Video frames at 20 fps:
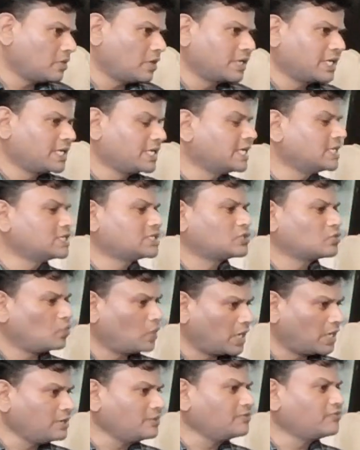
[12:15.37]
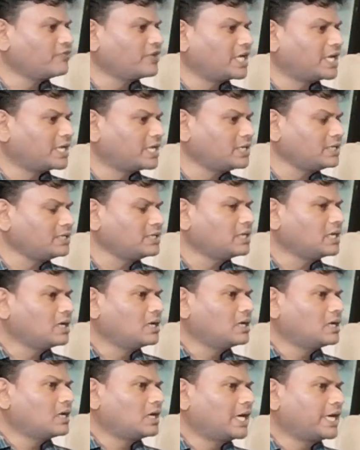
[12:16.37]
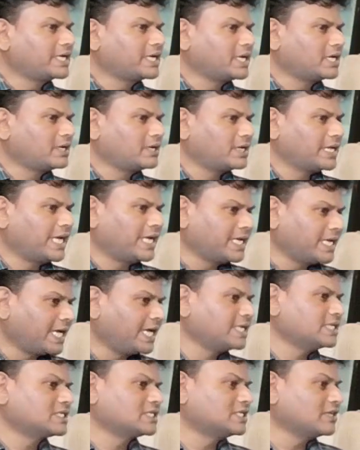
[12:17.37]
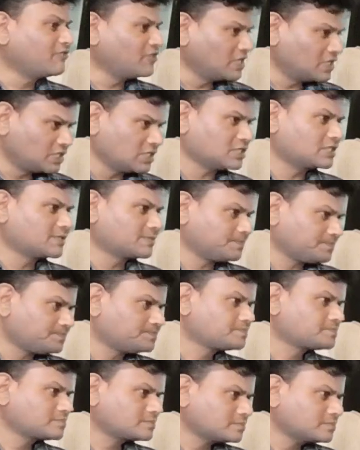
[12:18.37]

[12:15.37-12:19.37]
monetized one wherein I can enhance the features.